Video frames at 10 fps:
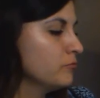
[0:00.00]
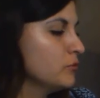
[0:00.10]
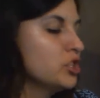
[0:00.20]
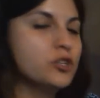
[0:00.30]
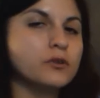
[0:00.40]

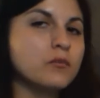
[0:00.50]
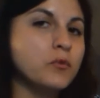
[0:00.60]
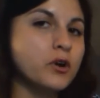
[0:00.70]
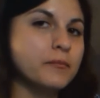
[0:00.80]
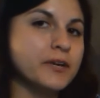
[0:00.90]
2 or
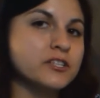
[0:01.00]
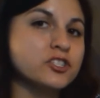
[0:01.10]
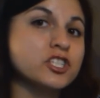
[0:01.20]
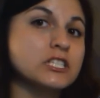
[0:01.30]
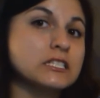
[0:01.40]
more
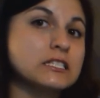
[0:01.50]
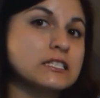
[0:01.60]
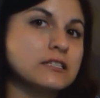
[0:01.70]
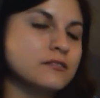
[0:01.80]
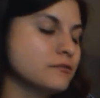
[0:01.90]

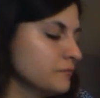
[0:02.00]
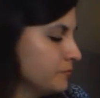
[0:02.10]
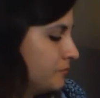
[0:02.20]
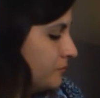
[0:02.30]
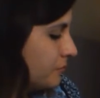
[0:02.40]
benches.
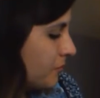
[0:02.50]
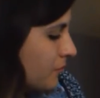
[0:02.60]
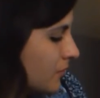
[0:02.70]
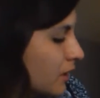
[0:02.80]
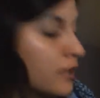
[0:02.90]

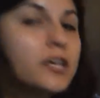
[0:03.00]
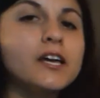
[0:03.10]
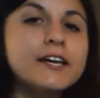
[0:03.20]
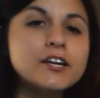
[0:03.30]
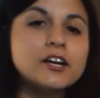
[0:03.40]

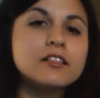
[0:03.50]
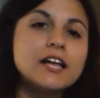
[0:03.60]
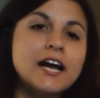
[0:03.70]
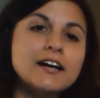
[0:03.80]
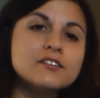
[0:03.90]
And our
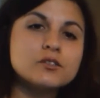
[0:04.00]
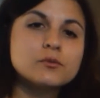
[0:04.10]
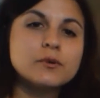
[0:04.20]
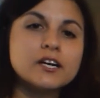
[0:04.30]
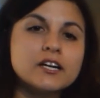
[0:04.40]
last
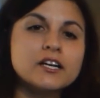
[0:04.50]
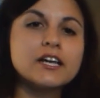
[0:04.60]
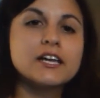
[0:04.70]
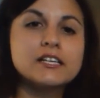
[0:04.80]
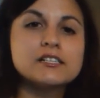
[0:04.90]
word
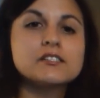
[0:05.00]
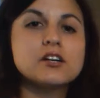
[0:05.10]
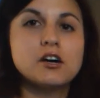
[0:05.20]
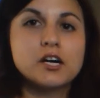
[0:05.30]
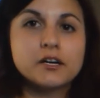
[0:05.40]
is
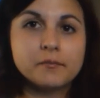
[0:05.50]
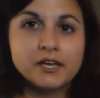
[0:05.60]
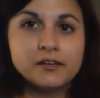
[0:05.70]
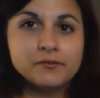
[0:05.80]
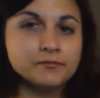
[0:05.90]
army.